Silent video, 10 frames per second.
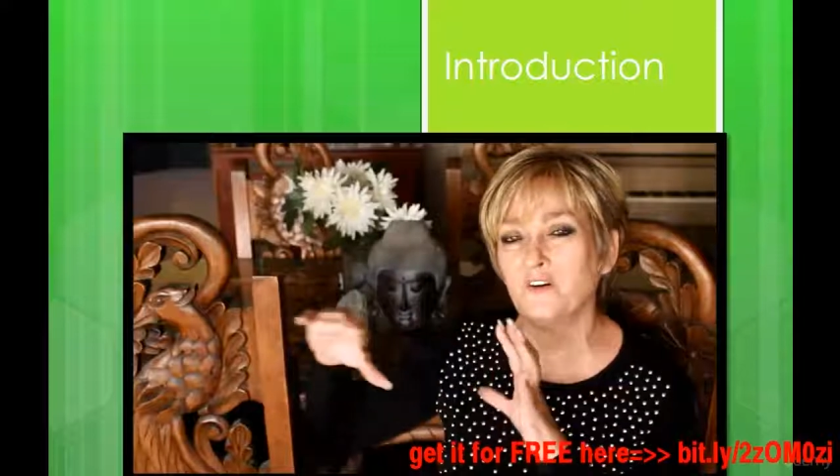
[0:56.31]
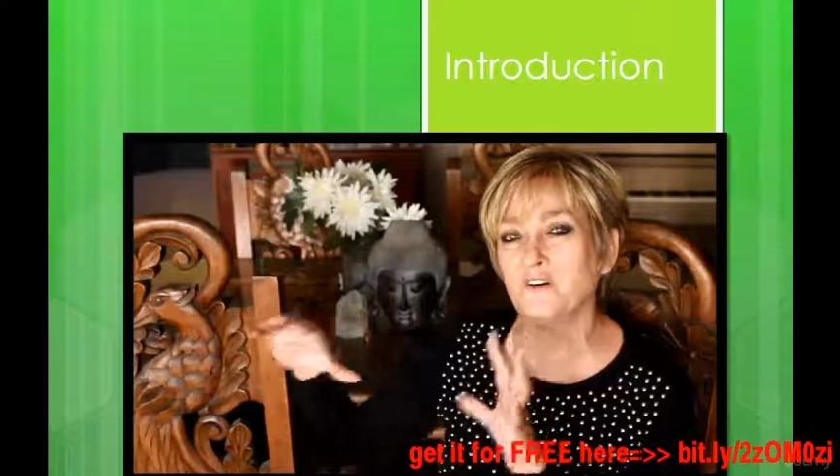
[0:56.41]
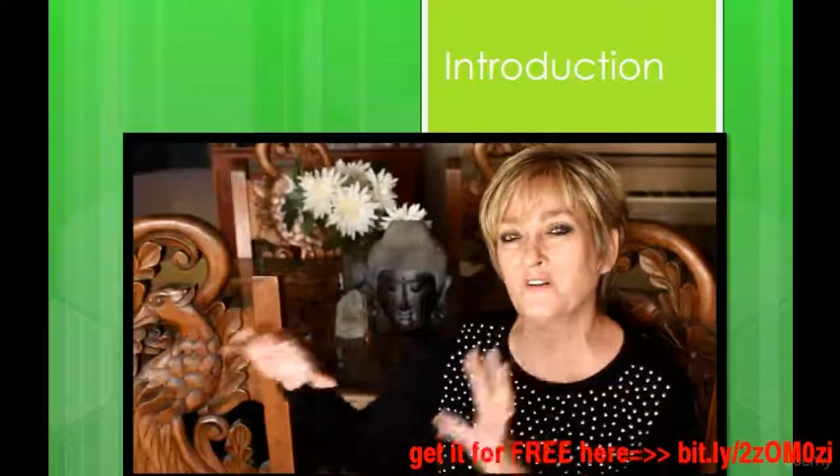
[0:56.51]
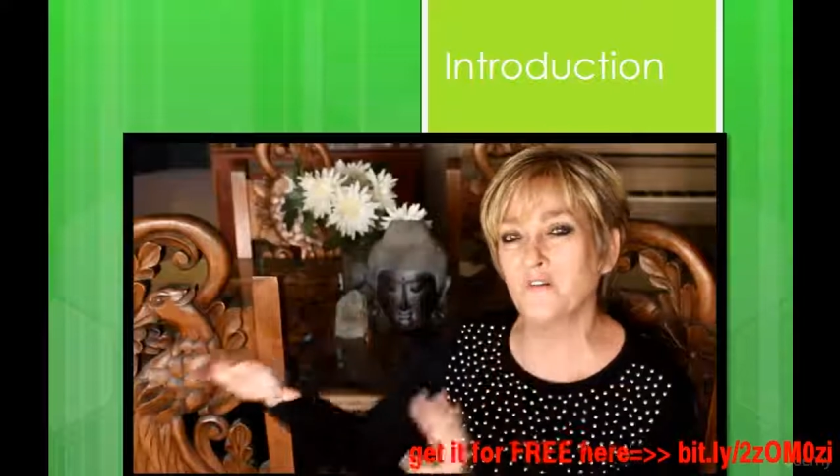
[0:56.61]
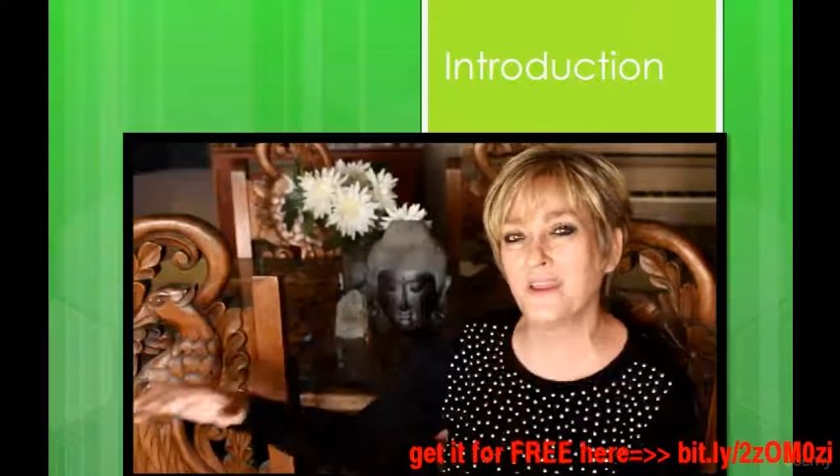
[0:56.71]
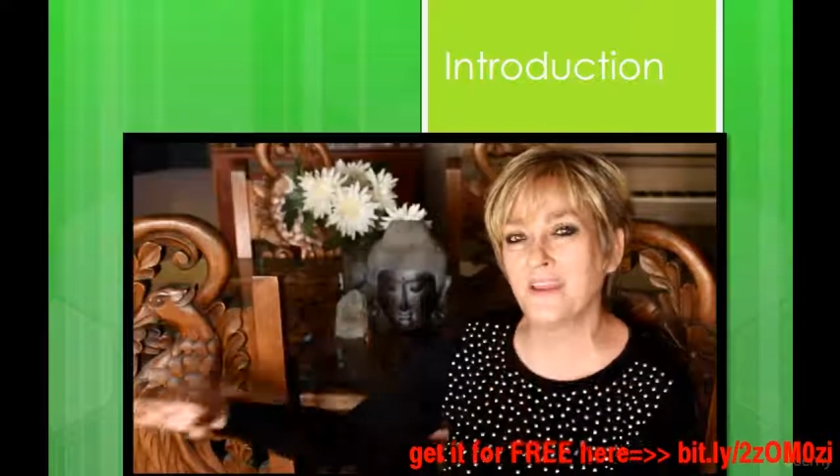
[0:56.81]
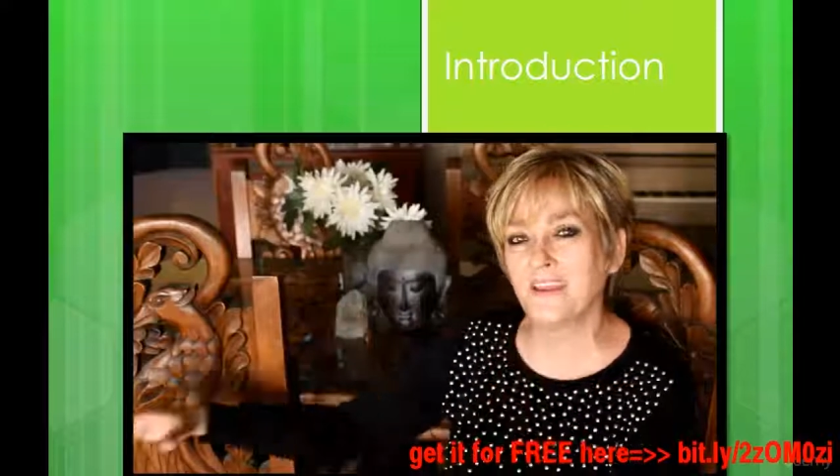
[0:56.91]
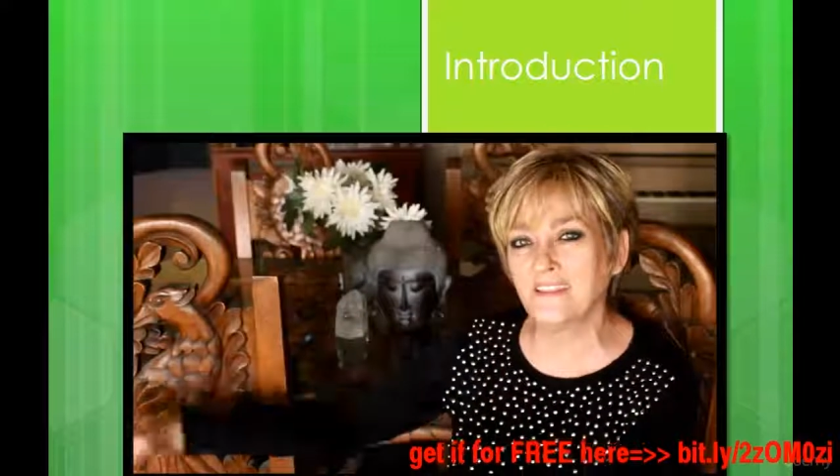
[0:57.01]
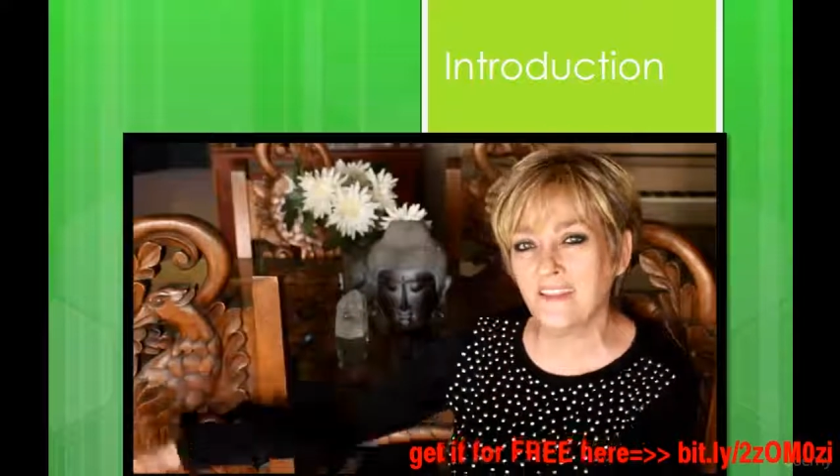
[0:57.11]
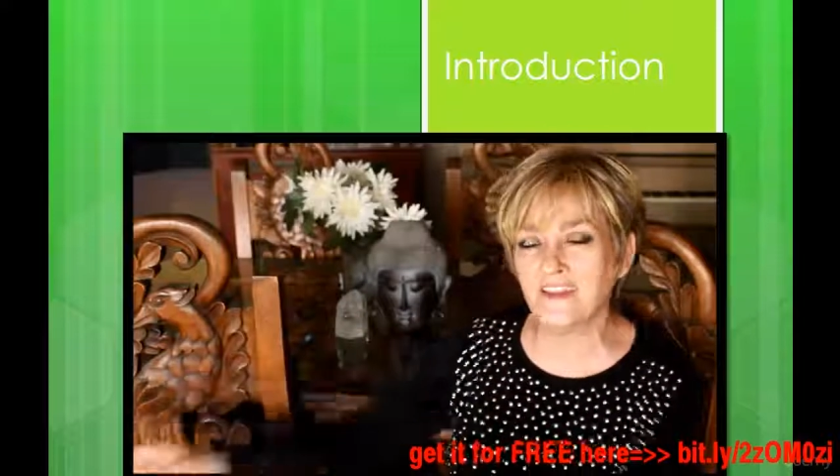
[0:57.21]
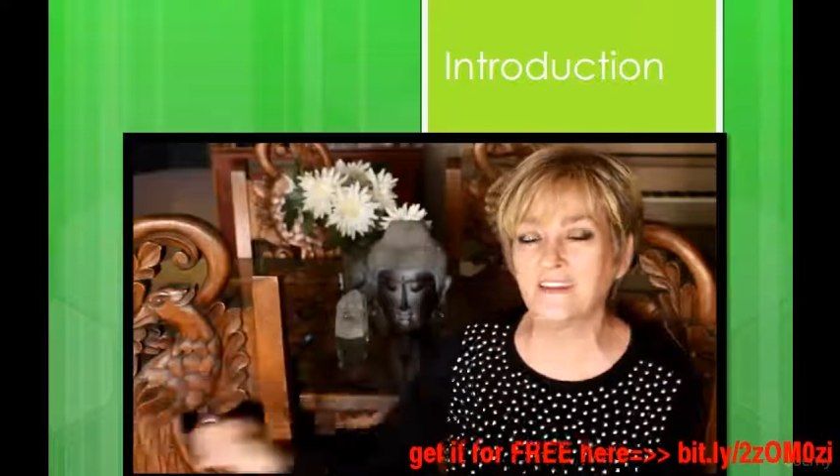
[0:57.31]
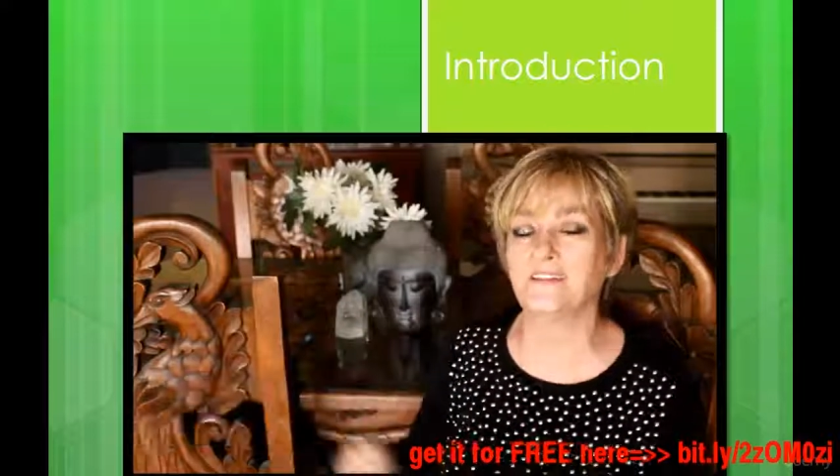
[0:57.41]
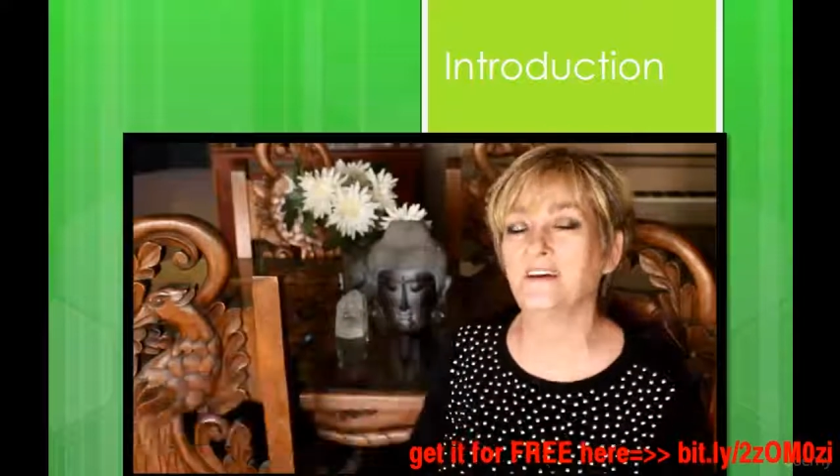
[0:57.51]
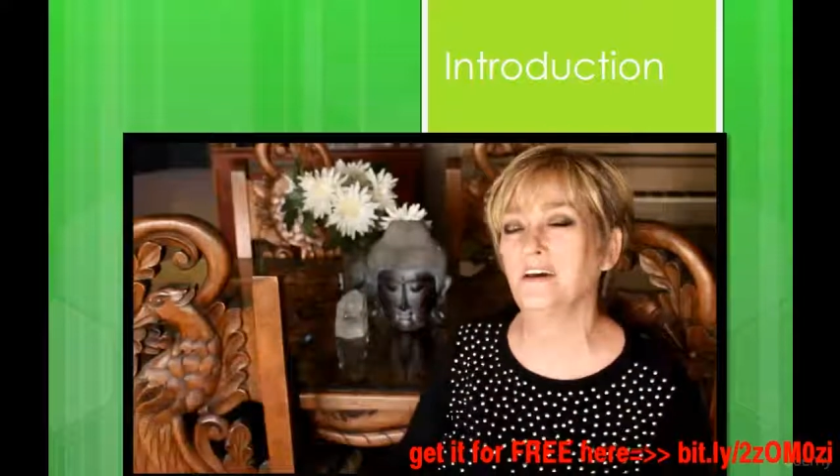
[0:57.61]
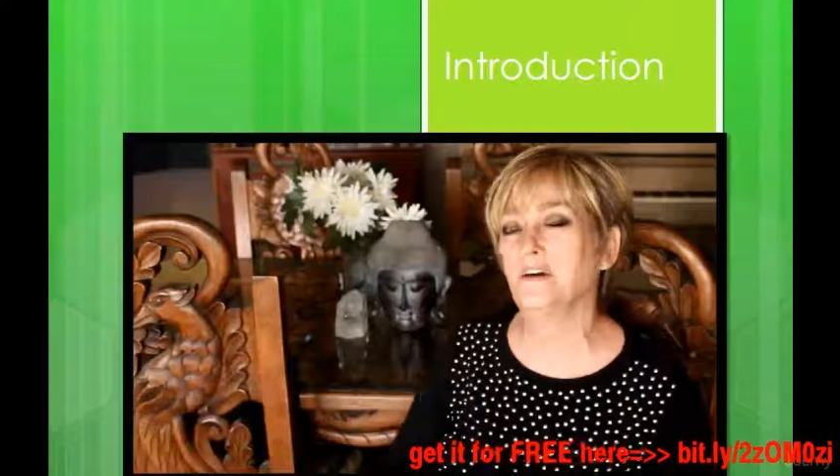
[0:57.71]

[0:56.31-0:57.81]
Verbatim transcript: all the way at the end